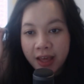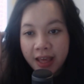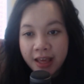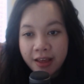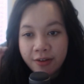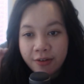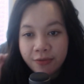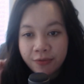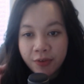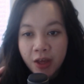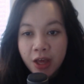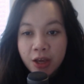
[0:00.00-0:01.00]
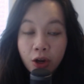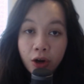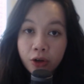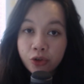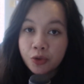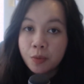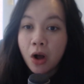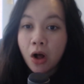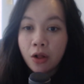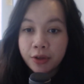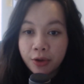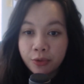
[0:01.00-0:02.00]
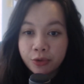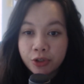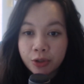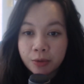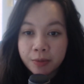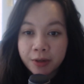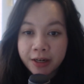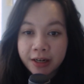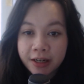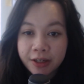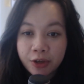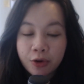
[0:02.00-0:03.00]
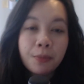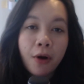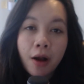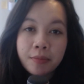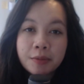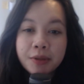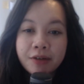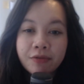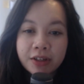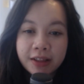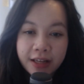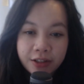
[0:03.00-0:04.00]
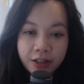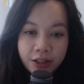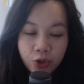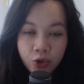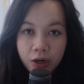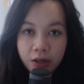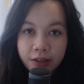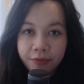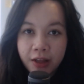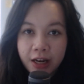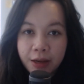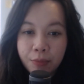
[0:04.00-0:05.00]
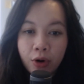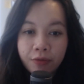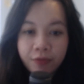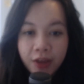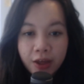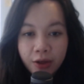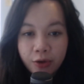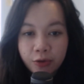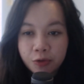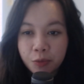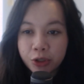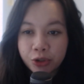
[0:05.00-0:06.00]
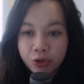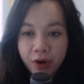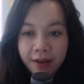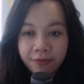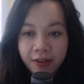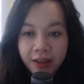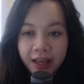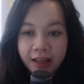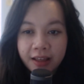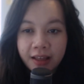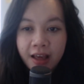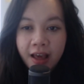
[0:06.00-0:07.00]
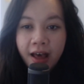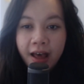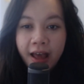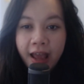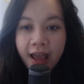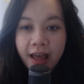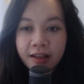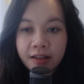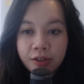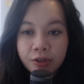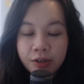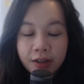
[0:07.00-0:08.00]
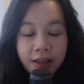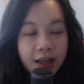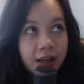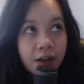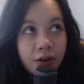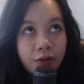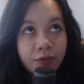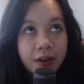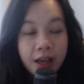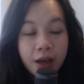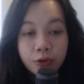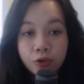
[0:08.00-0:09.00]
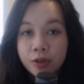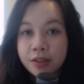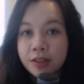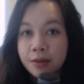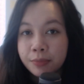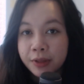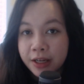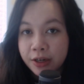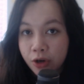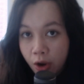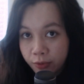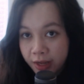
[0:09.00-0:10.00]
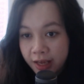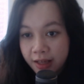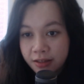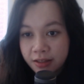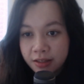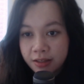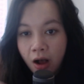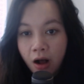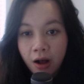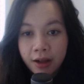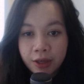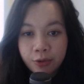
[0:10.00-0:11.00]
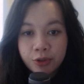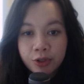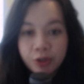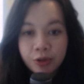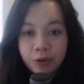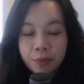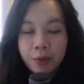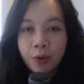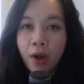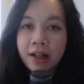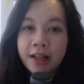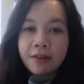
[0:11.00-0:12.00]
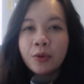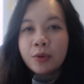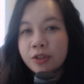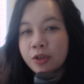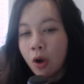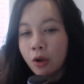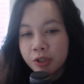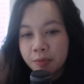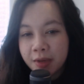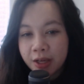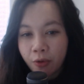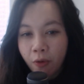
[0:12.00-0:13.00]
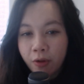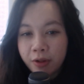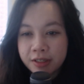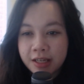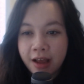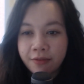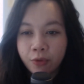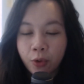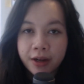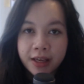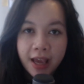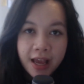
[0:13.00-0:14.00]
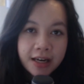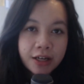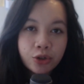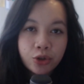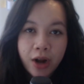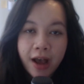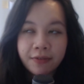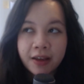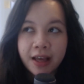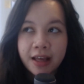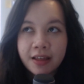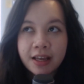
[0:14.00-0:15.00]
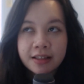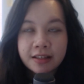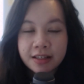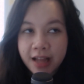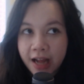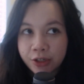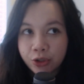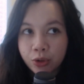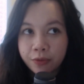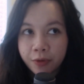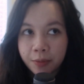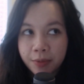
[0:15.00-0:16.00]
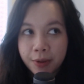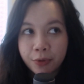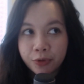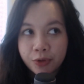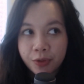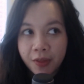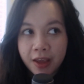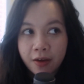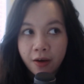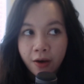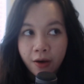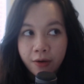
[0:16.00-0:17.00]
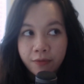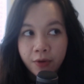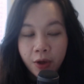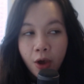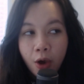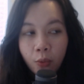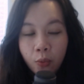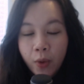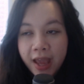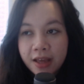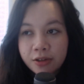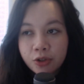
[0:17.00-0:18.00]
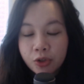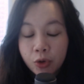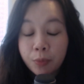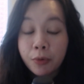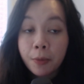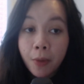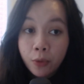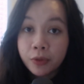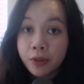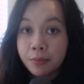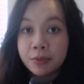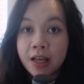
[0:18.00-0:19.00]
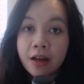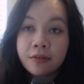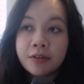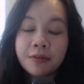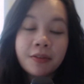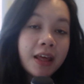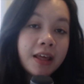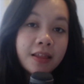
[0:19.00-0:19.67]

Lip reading: If you're a small YouTuber, you could probably relate to the struggle of getting more views, more traffic, and getting your videos just simply noticed on YouTube. While everyone's ultimate goal is to have organic traffic, I think it's natural for people to think of ways to promote themselves if they